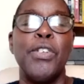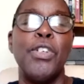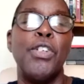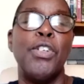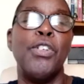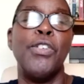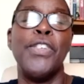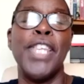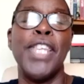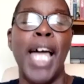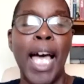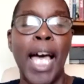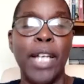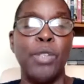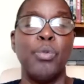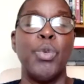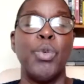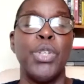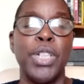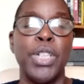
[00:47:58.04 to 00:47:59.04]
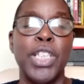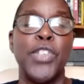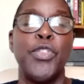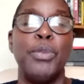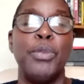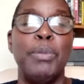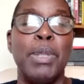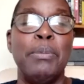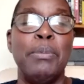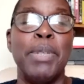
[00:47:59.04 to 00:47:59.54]
that works
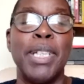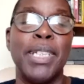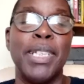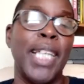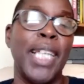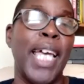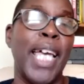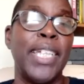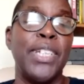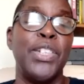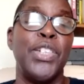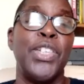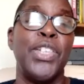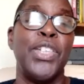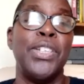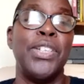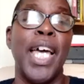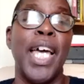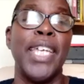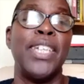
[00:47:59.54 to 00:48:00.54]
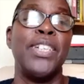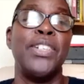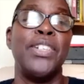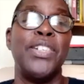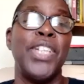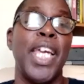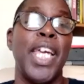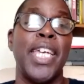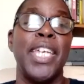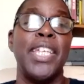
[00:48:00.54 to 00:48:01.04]
for me because I can
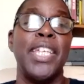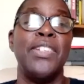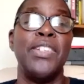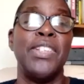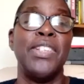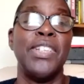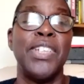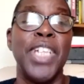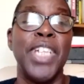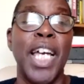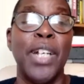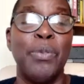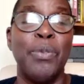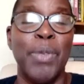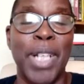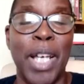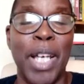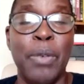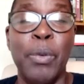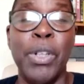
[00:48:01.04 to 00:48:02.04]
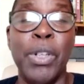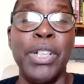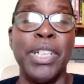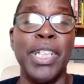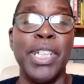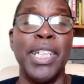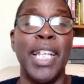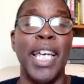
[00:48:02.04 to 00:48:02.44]
check into the chat when I want, and I